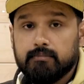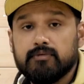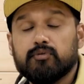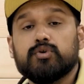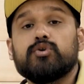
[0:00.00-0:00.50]

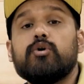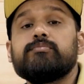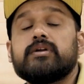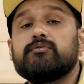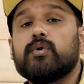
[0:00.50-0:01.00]
Before you go,
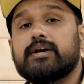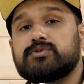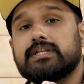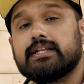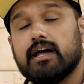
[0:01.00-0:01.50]
if you
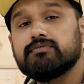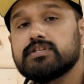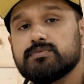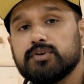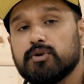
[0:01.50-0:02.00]
actually love
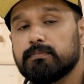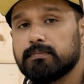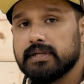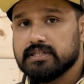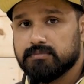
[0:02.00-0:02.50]
this video,
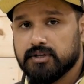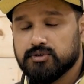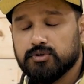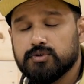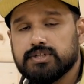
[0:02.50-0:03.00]
please make
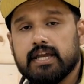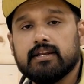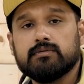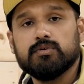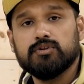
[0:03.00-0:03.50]
sure you share
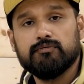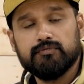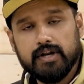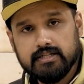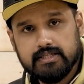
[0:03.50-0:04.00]
it with your
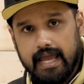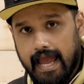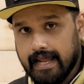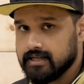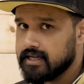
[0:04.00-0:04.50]
friends
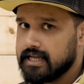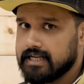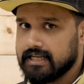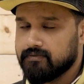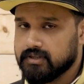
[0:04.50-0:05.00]
and
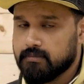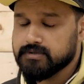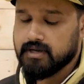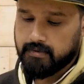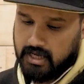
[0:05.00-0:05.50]
leave a
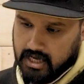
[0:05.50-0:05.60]
thumbs up.